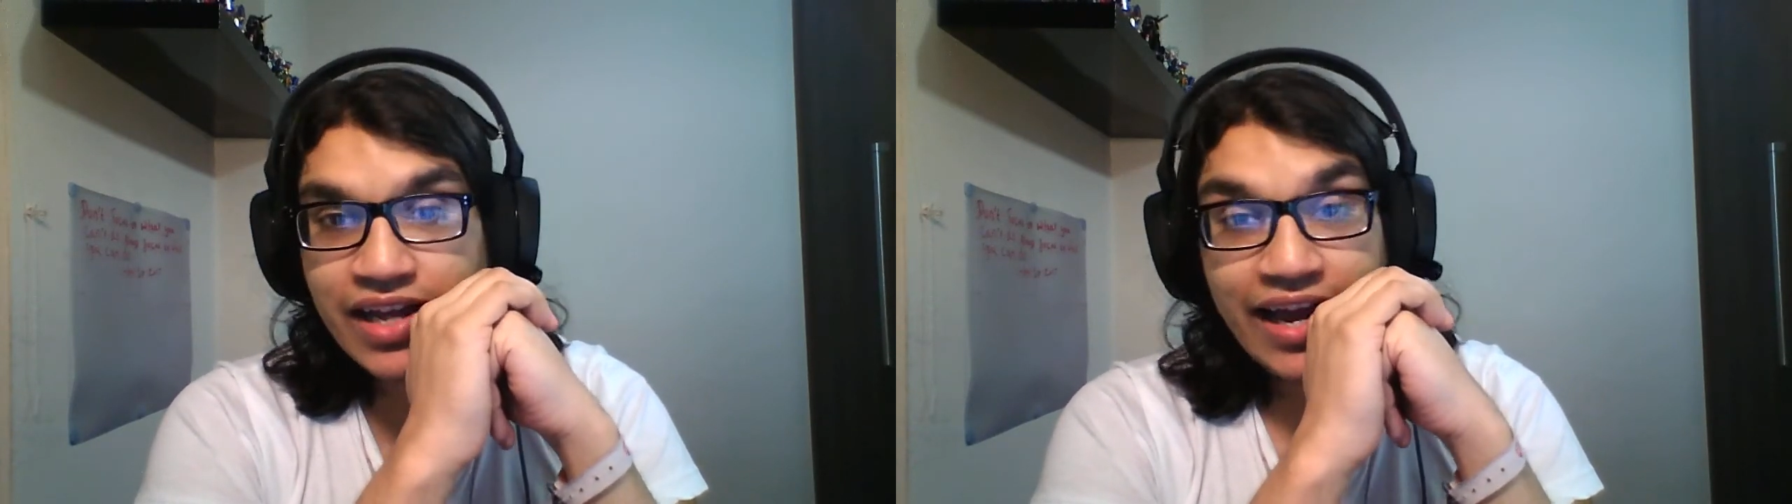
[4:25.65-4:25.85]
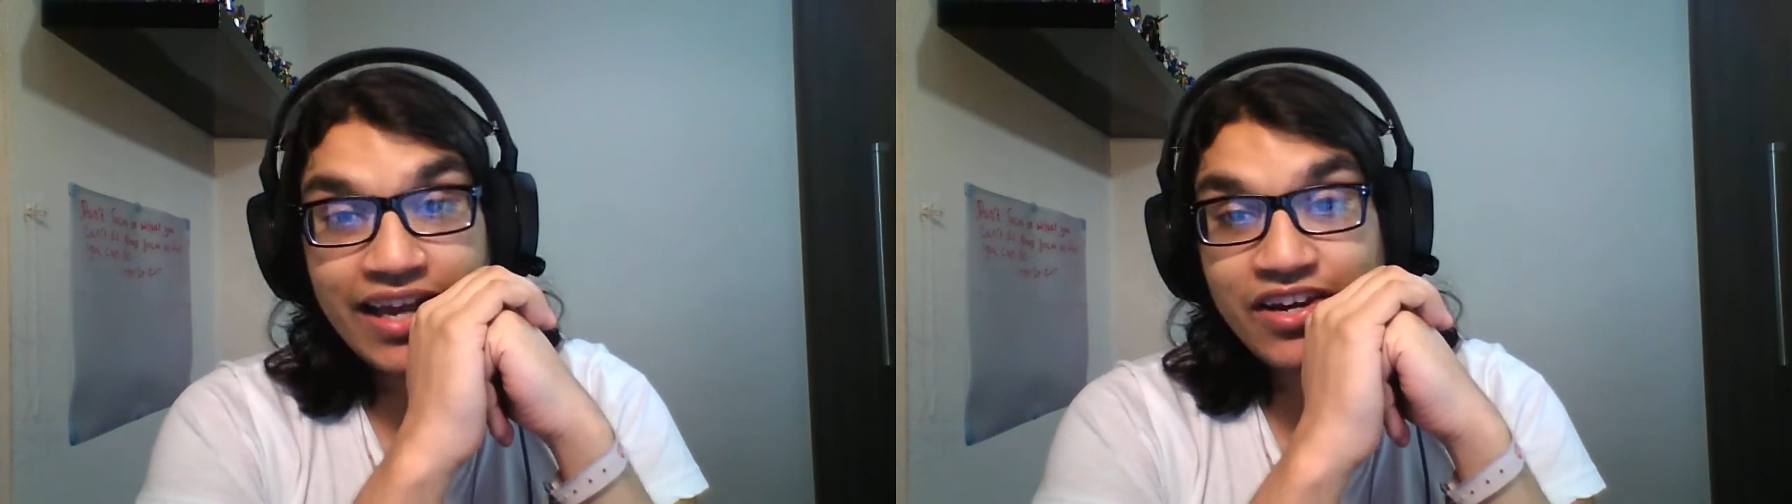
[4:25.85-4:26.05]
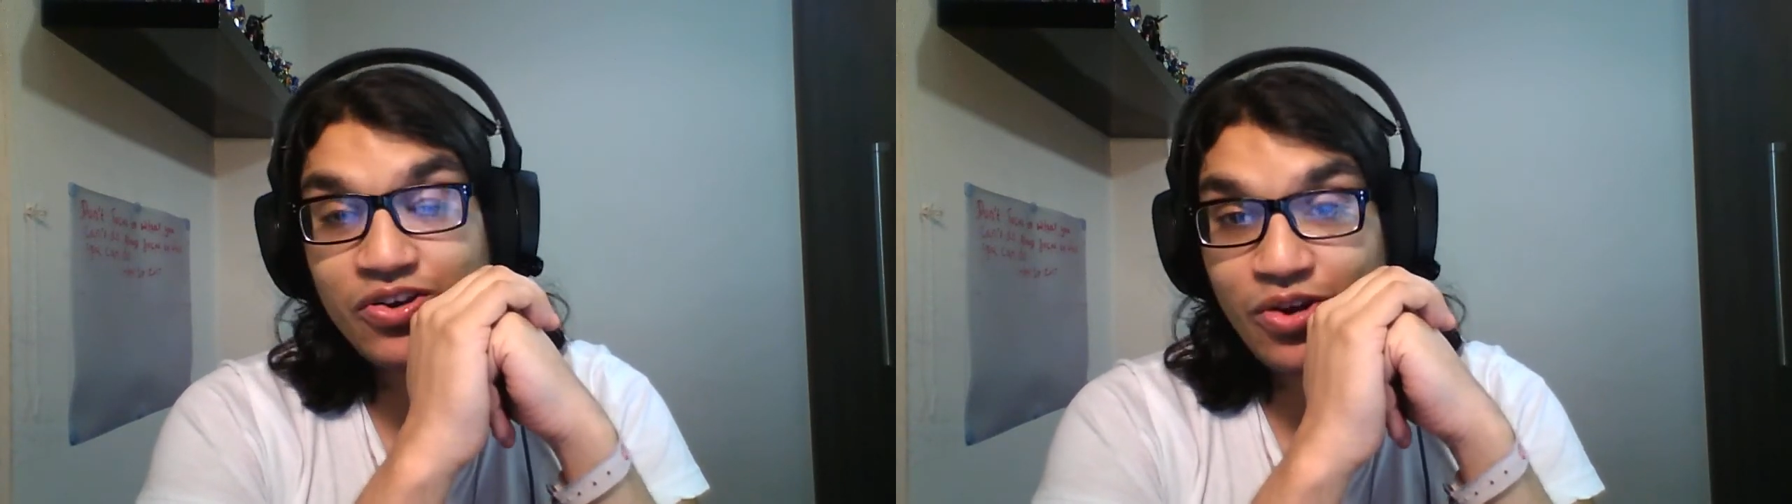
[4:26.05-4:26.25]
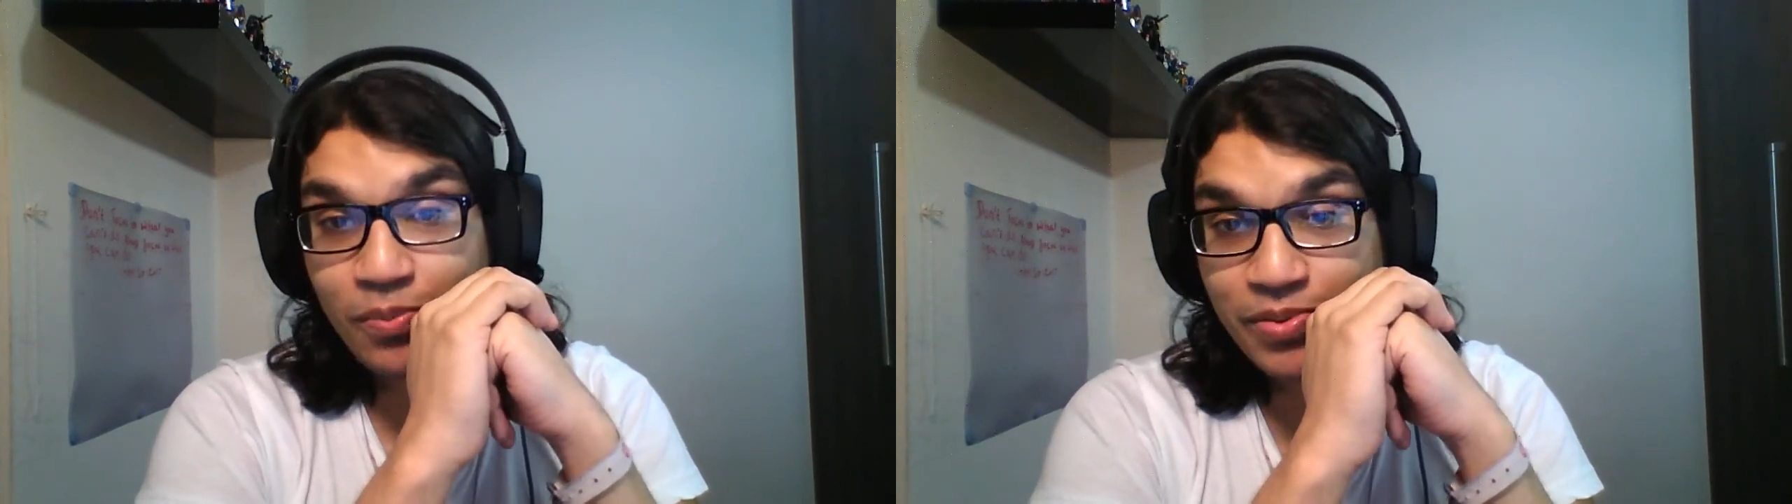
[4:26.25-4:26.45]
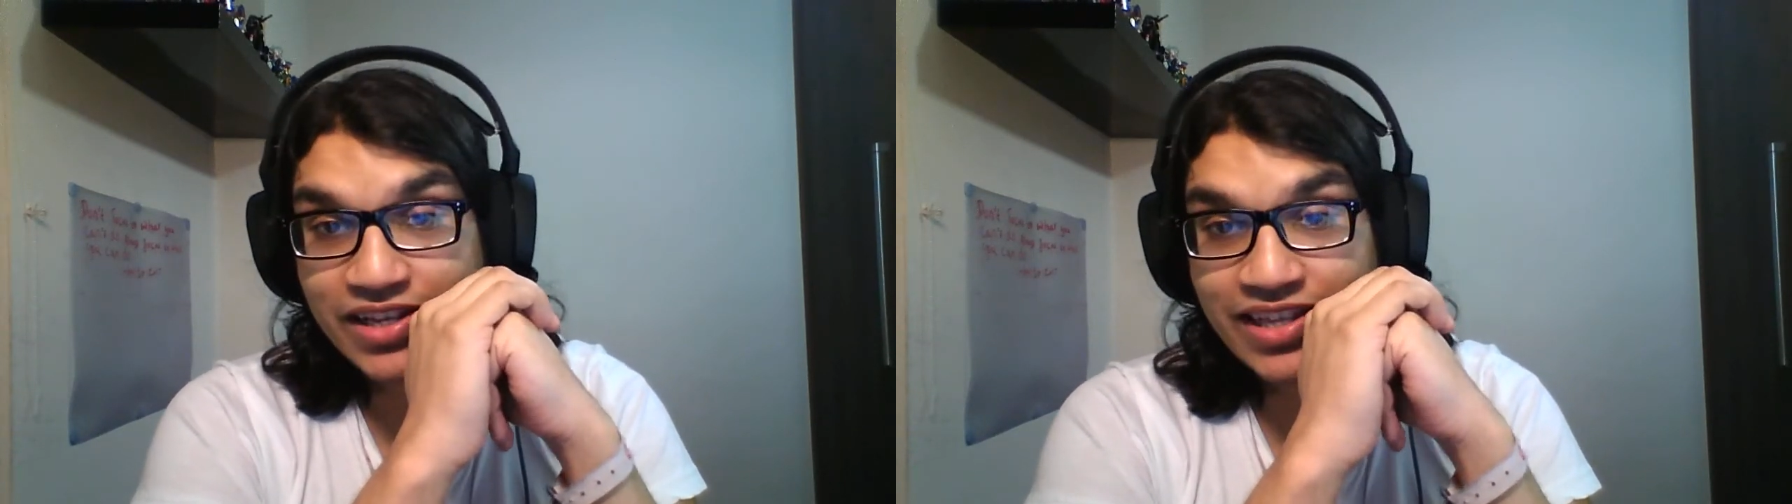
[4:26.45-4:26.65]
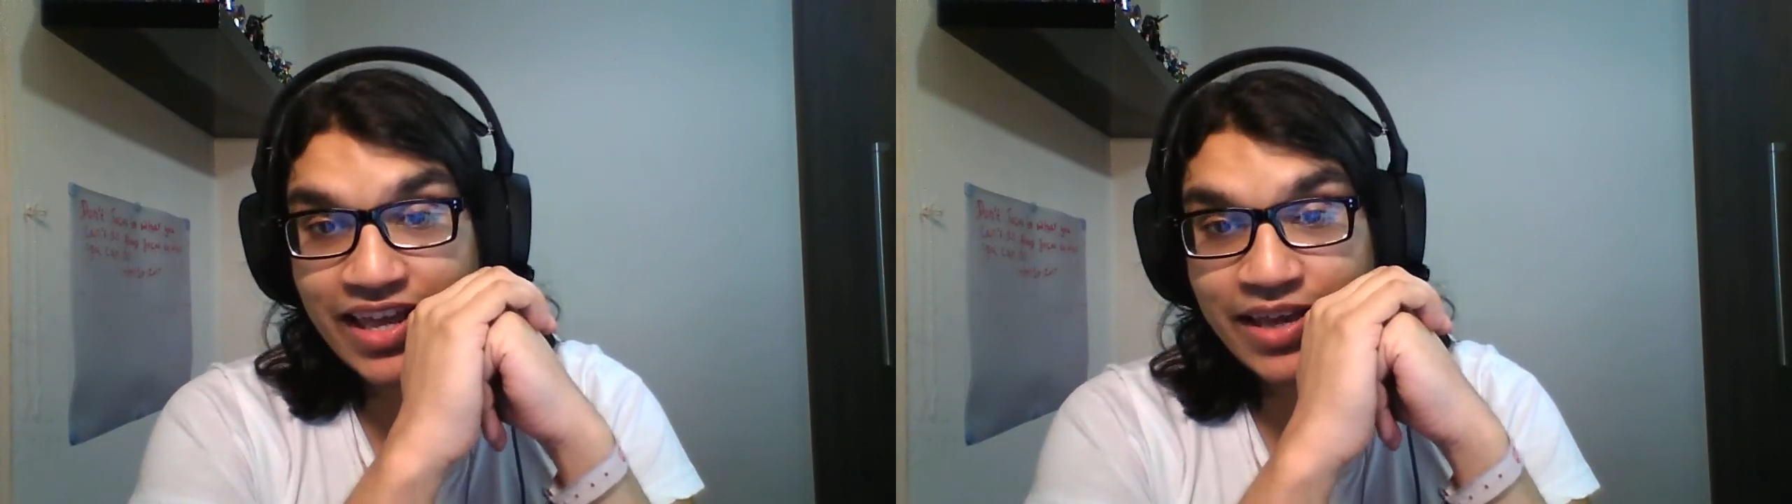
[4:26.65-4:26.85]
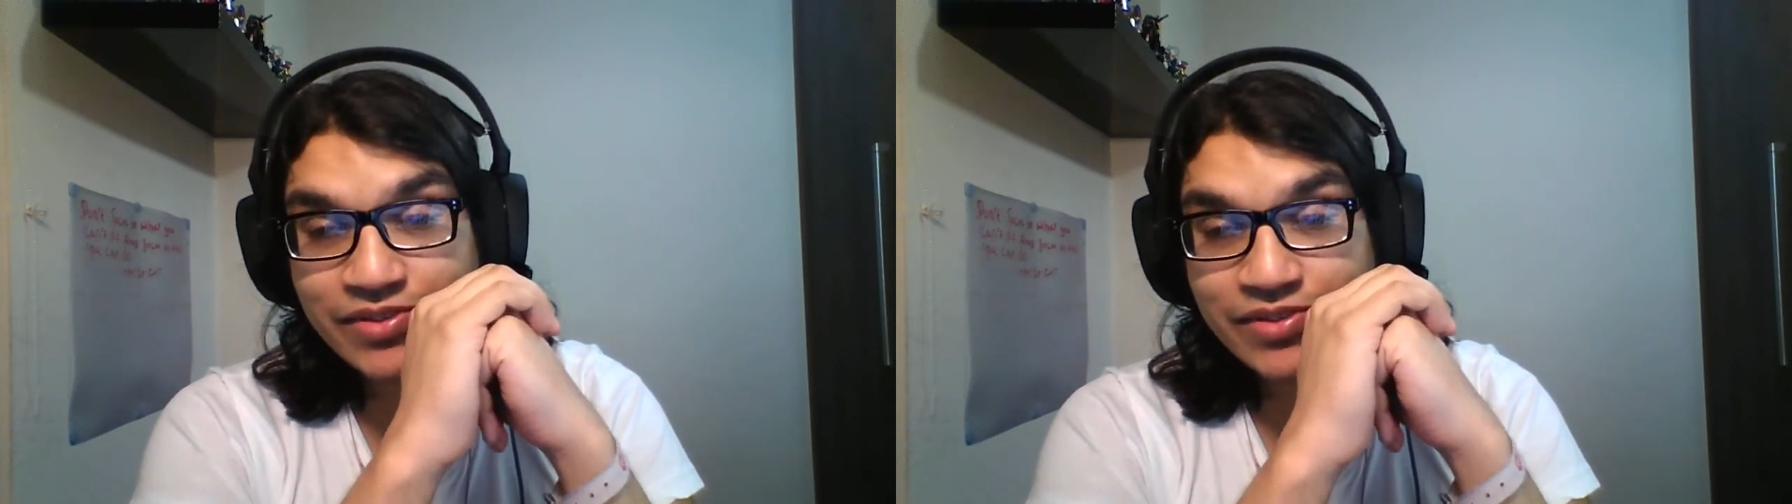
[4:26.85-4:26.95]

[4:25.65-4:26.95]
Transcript: I had not played the game